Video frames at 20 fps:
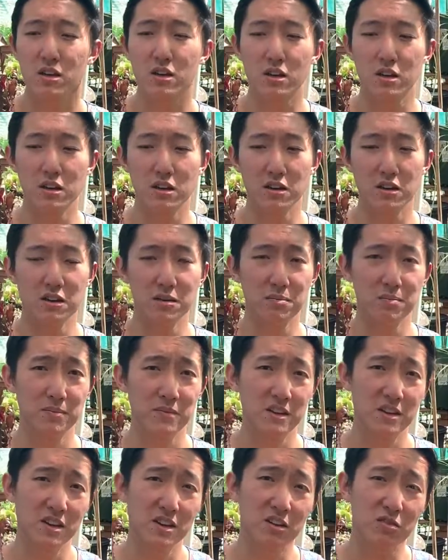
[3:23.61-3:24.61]

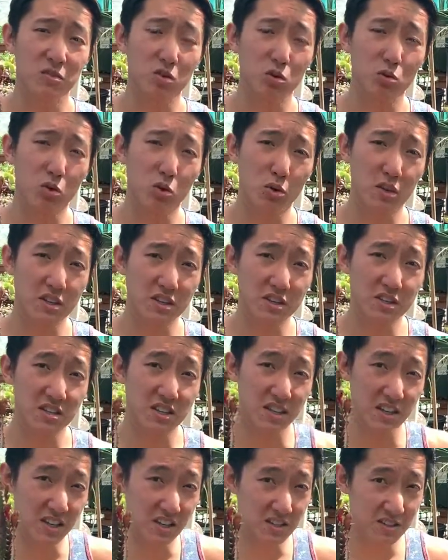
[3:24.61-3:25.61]
If you're growing this
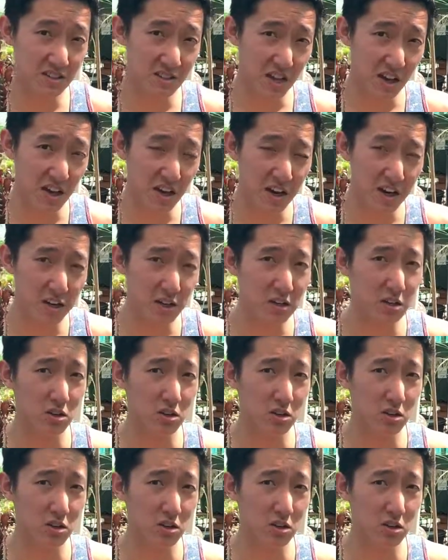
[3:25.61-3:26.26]
inside,